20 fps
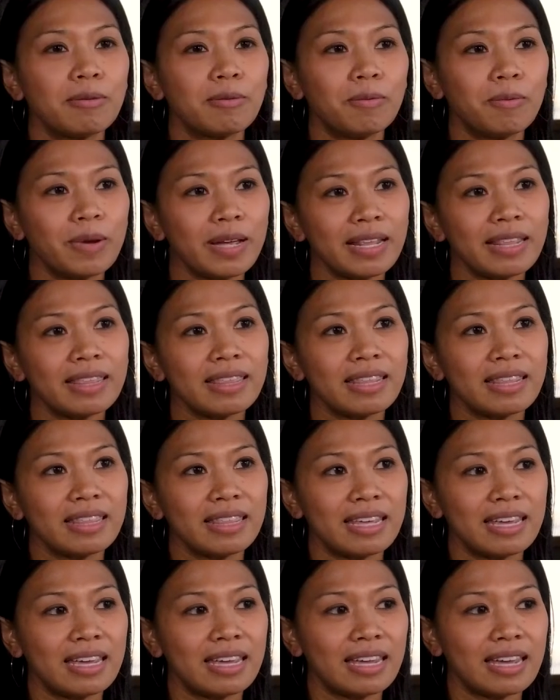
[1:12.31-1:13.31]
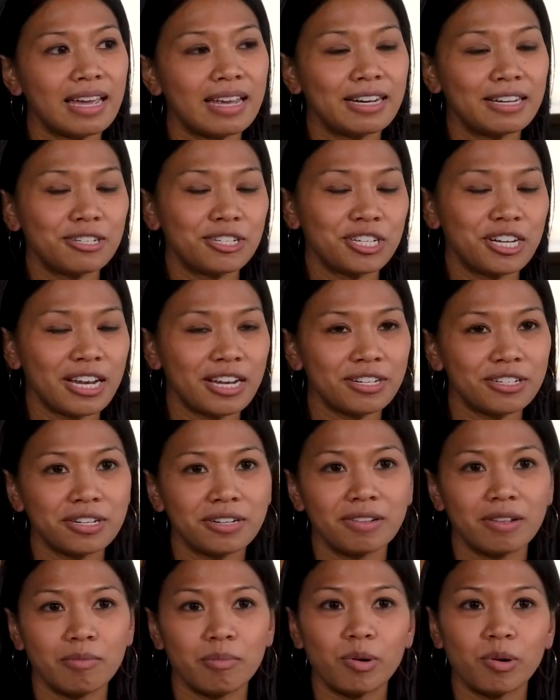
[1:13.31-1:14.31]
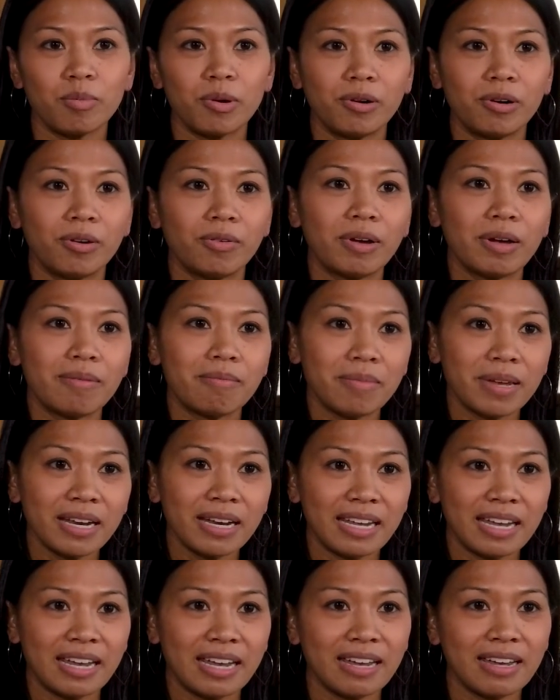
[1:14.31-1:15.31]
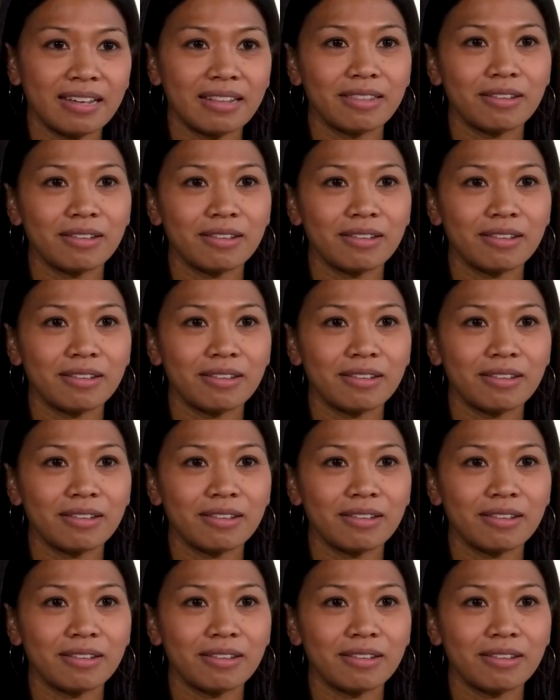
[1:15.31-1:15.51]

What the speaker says: With the initiation of the pro bono committee,